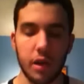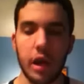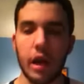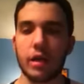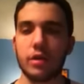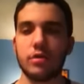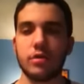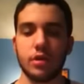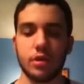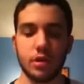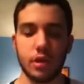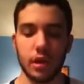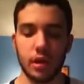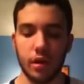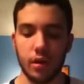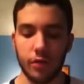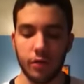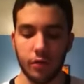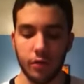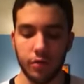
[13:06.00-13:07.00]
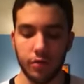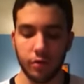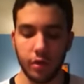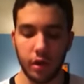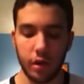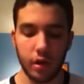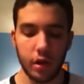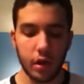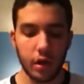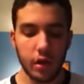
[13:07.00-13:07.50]
him to actually stay down for
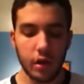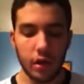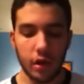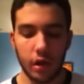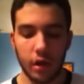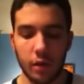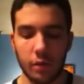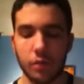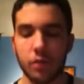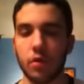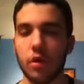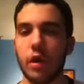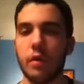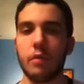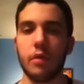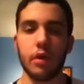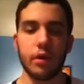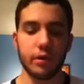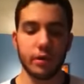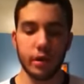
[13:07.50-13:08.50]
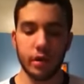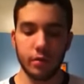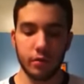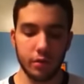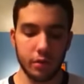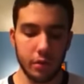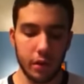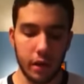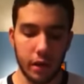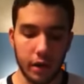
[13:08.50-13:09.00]
3, so I marked out
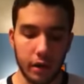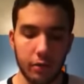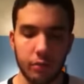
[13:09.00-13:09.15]
with that.